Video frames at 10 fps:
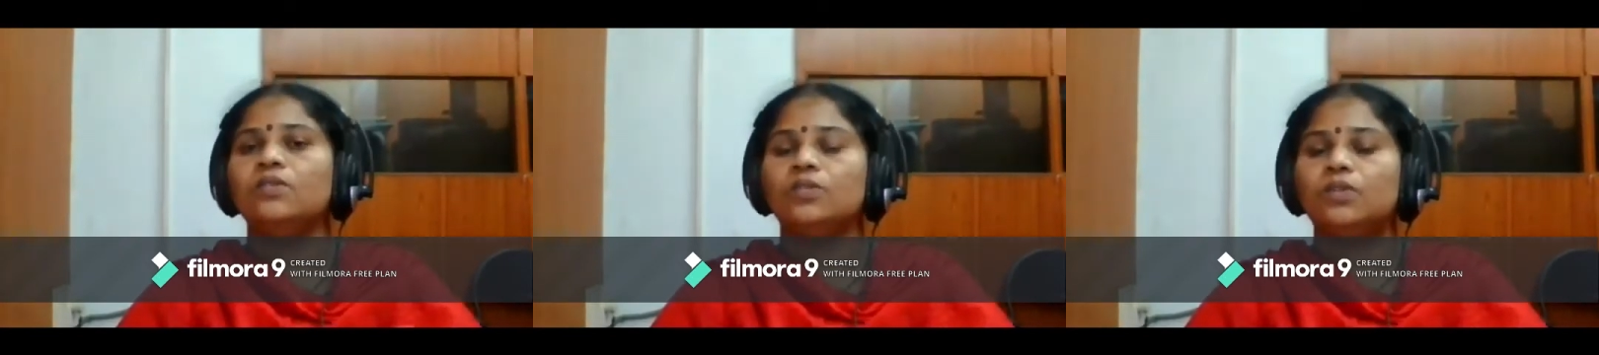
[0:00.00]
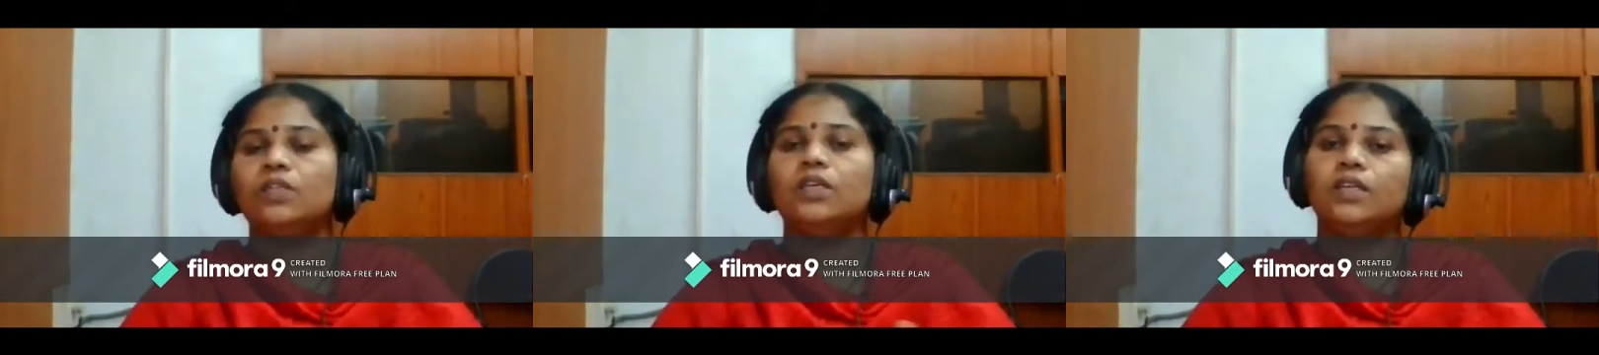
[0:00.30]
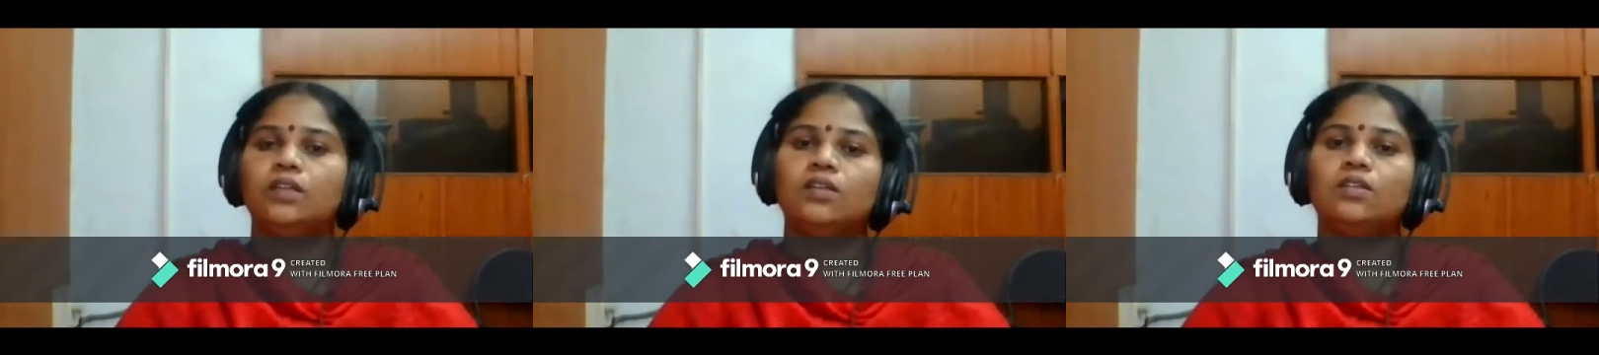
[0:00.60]
So in the
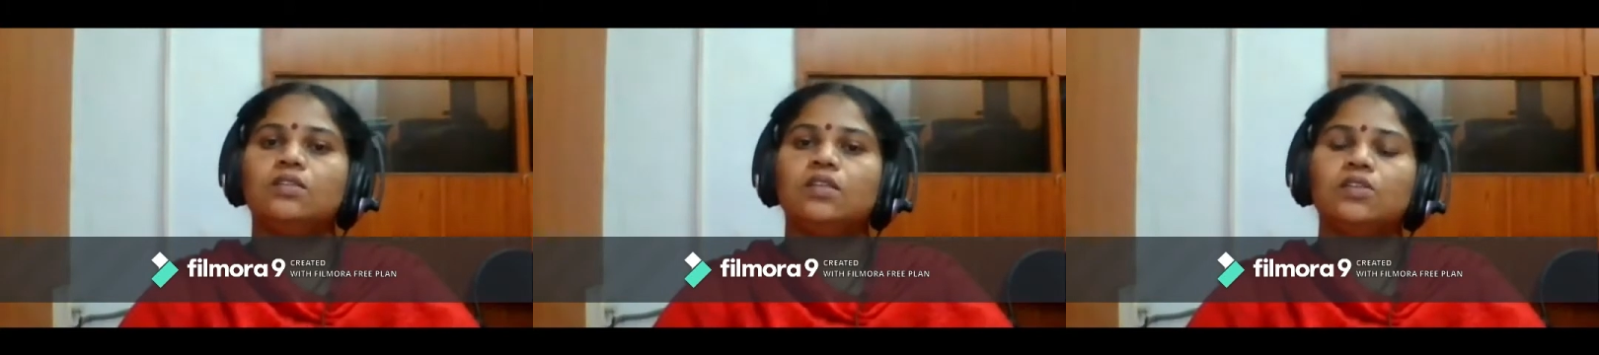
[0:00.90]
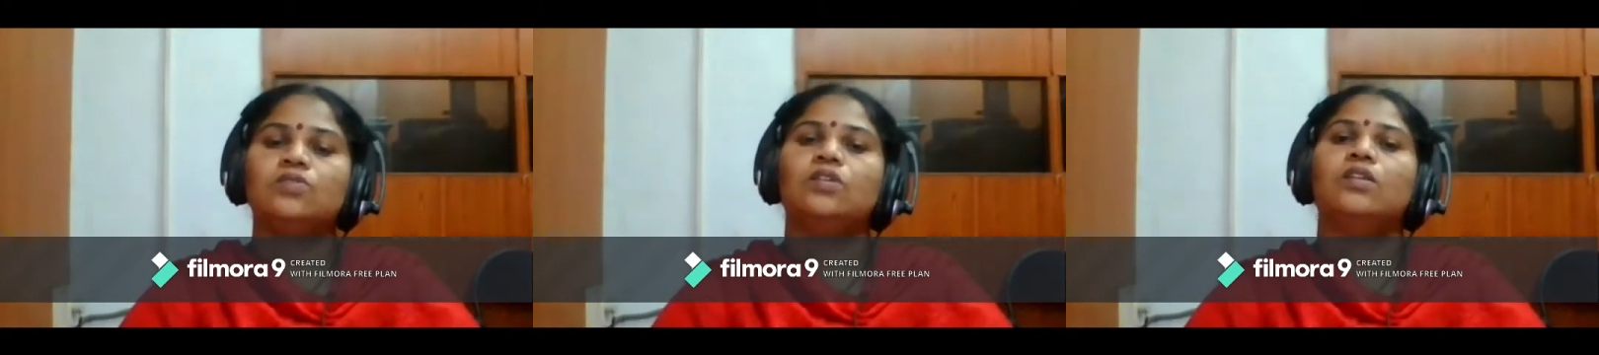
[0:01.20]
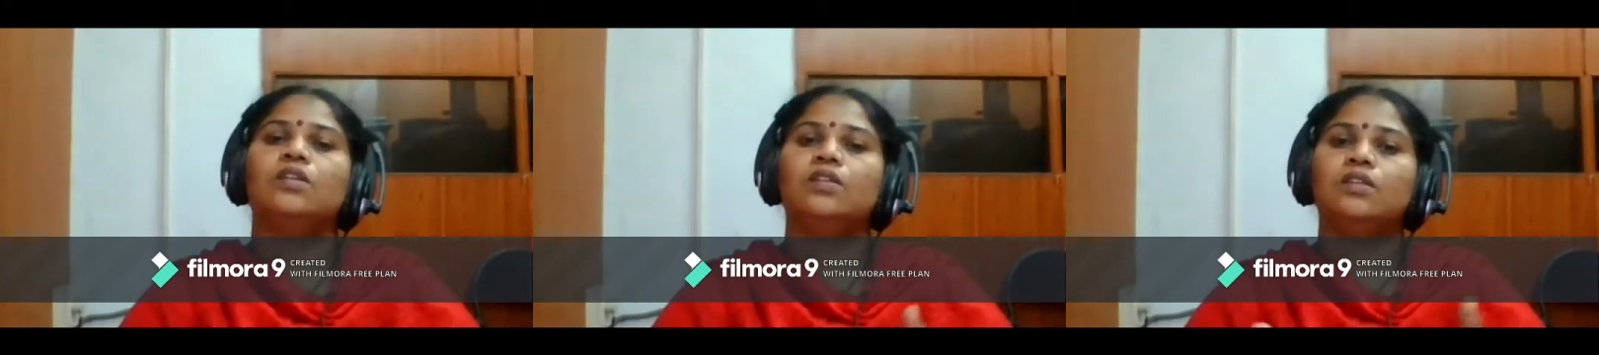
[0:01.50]
editing stage,
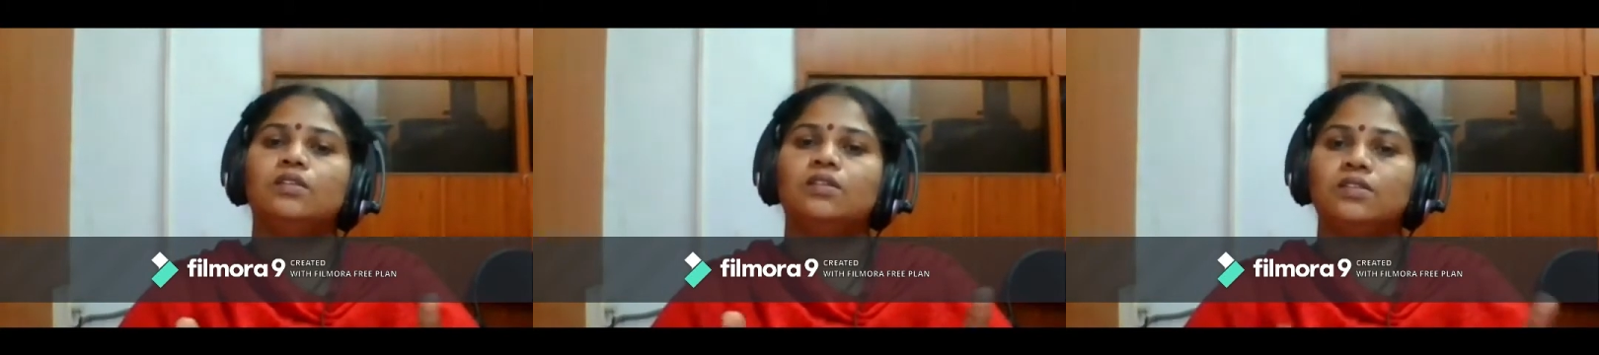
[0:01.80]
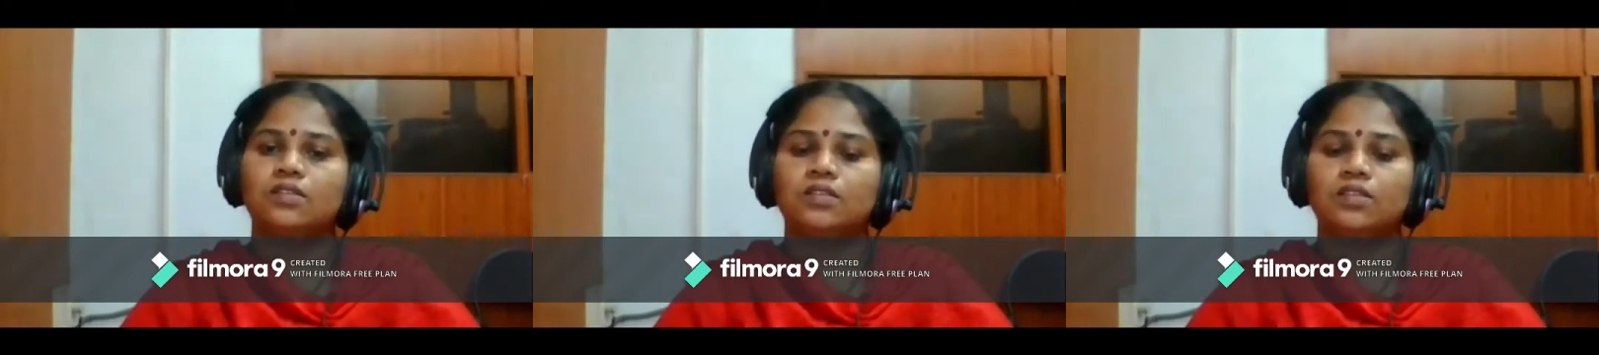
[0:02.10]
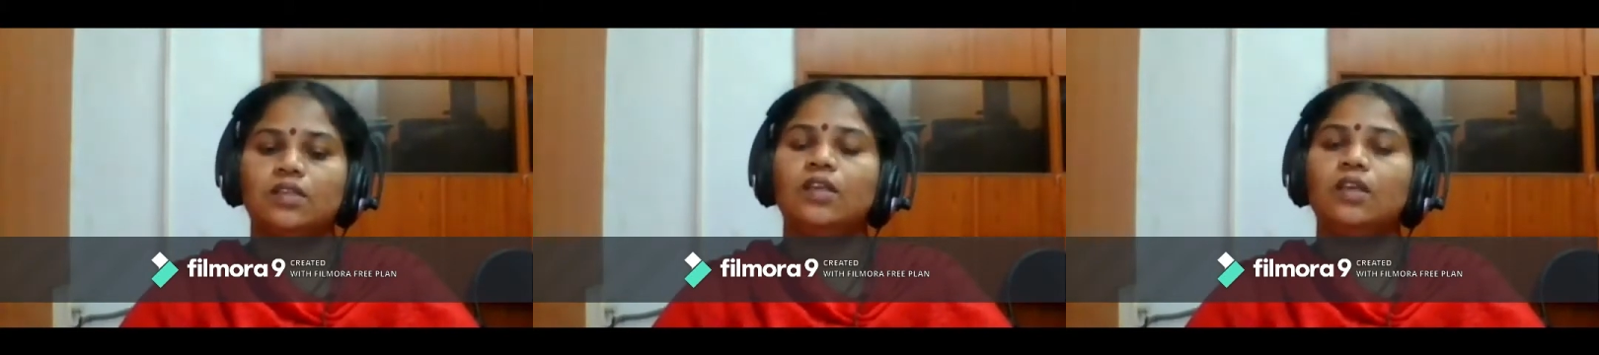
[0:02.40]
generally the
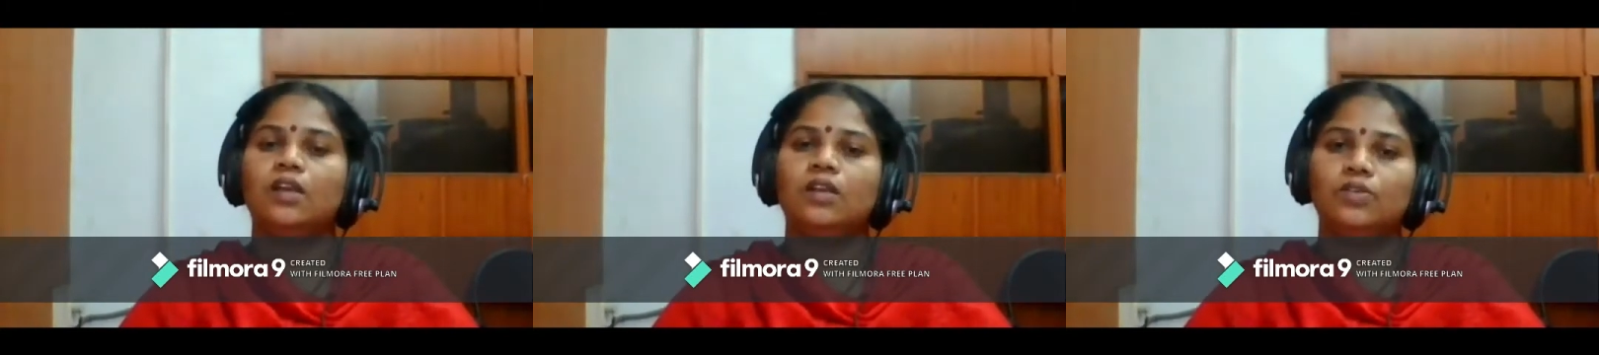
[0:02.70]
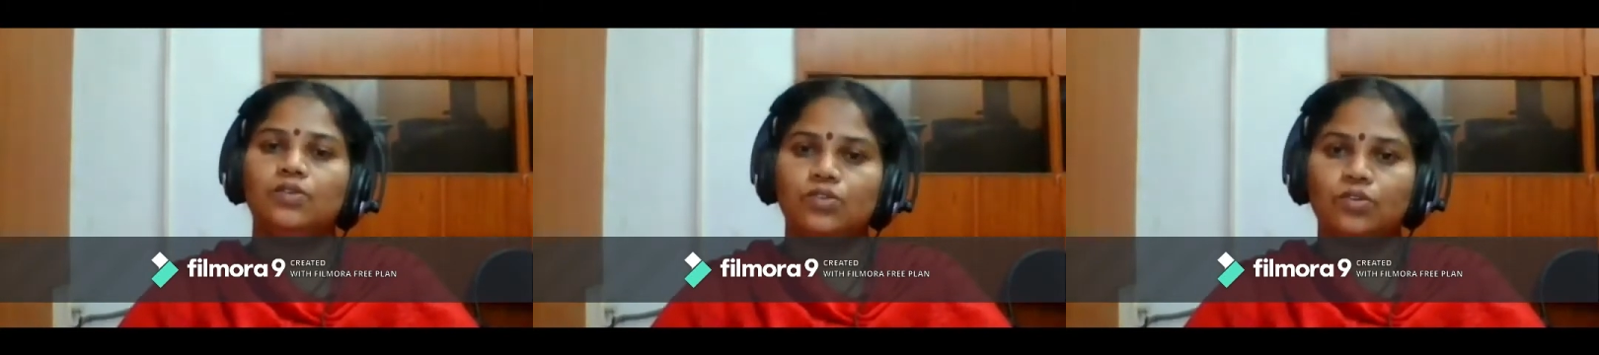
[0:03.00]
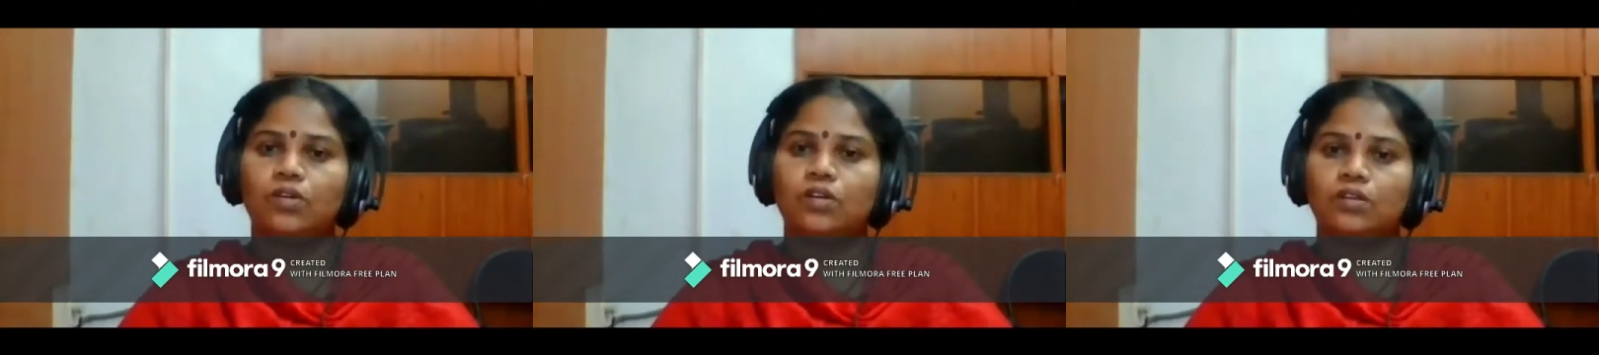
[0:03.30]
single
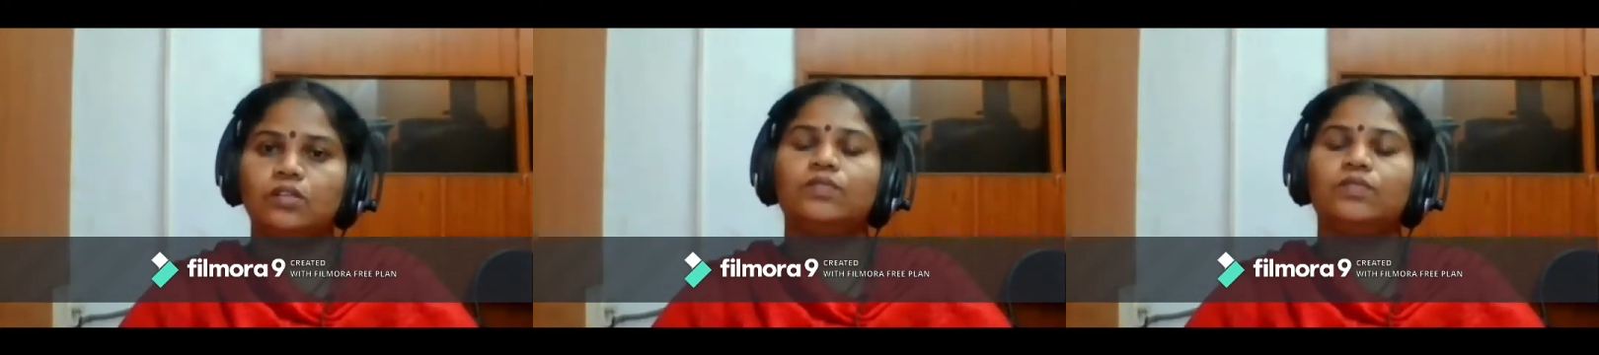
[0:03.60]
shot,